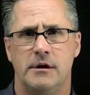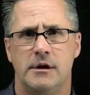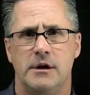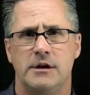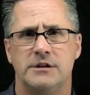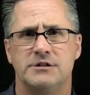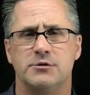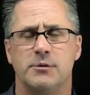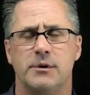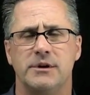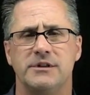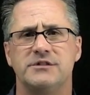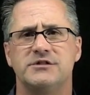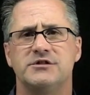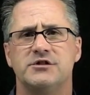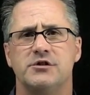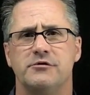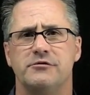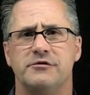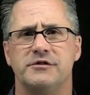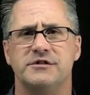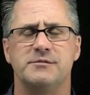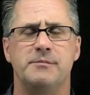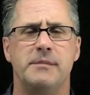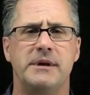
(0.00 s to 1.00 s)
So on the
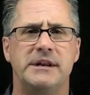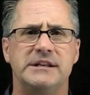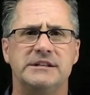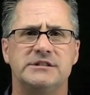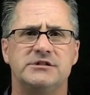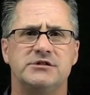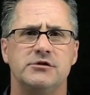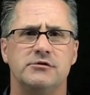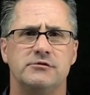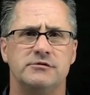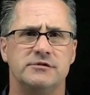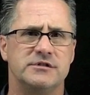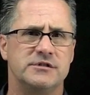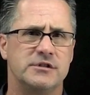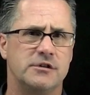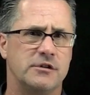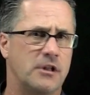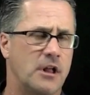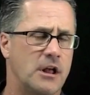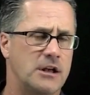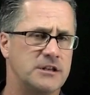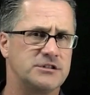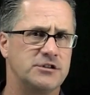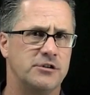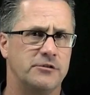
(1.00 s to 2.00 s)
surface, many students
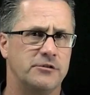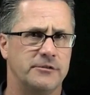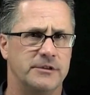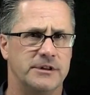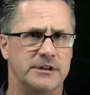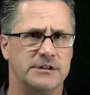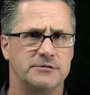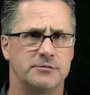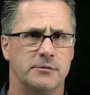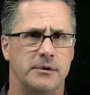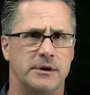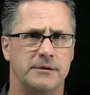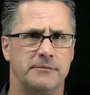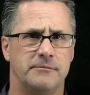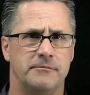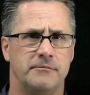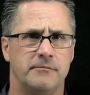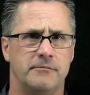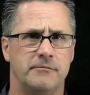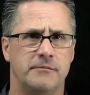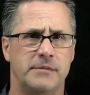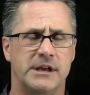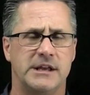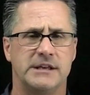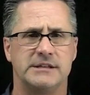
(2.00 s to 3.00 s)
gloss over this one
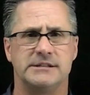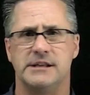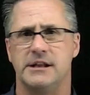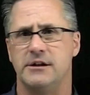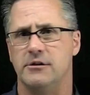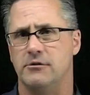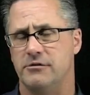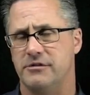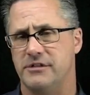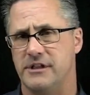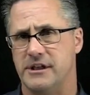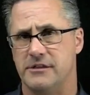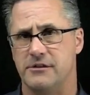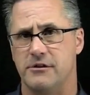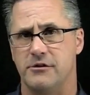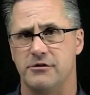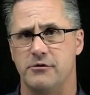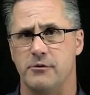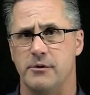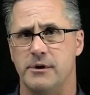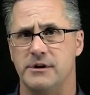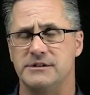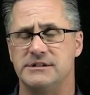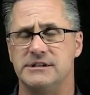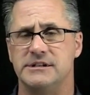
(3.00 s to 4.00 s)
because they don't think that
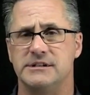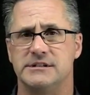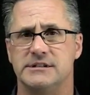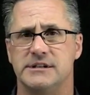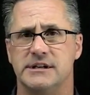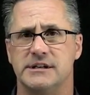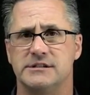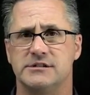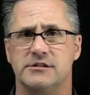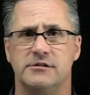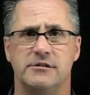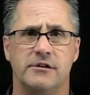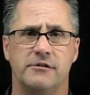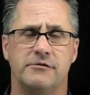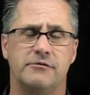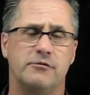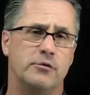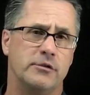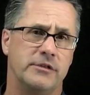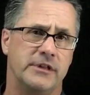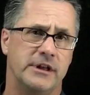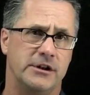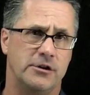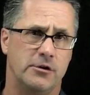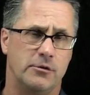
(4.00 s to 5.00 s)
they're artistic, so therefore
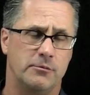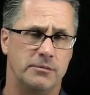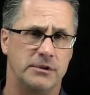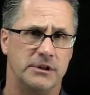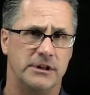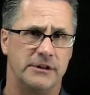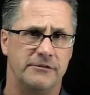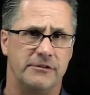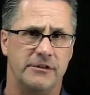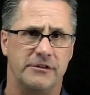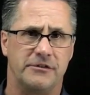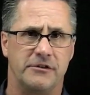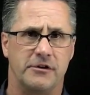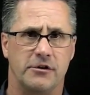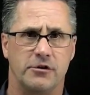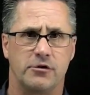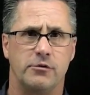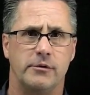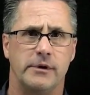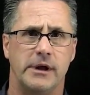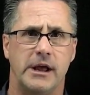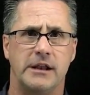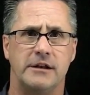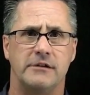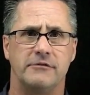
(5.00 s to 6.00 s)
they don't believe that they're
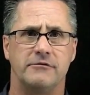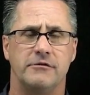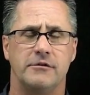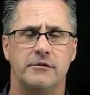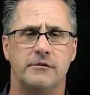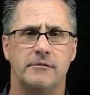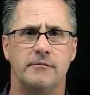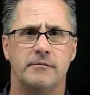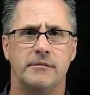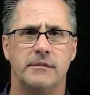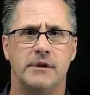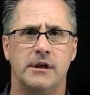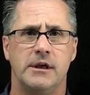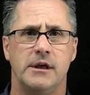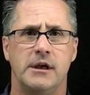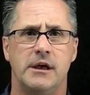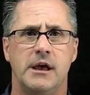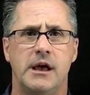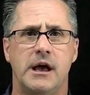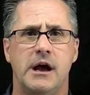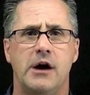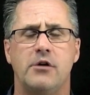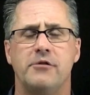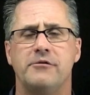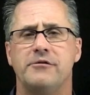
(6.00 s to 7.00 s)
creative.
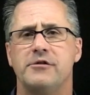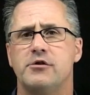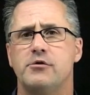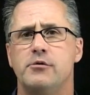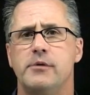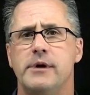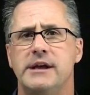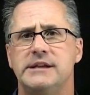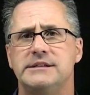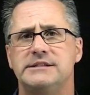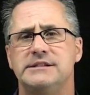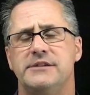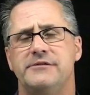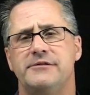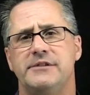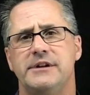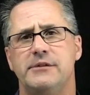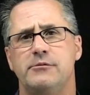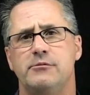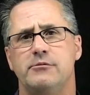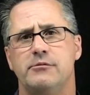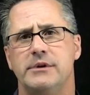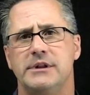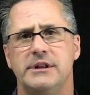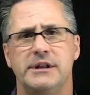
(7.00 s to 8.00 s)
However, creativity
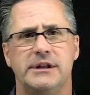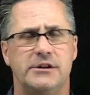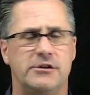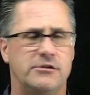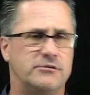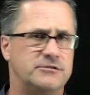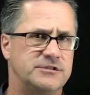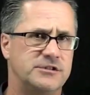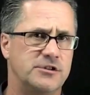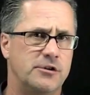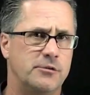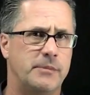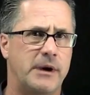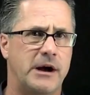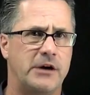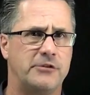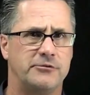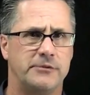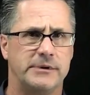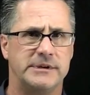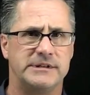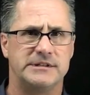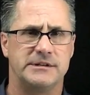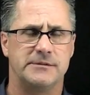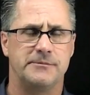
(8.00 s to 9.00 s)
really knows no
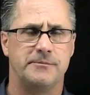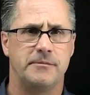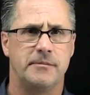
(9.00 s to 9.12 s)
boundaries.